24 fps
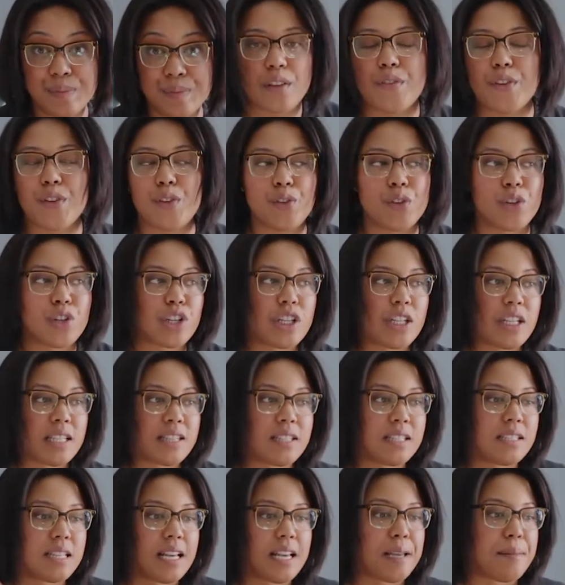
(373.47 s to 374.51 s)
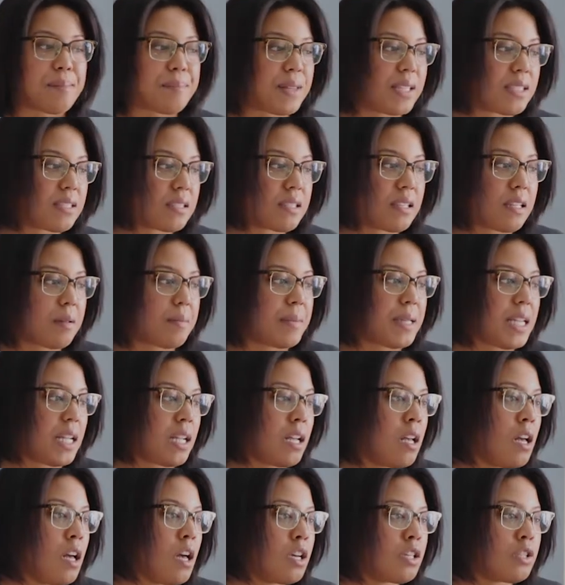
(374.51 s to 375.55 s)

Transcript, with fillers: If you know you're not the type that's going to be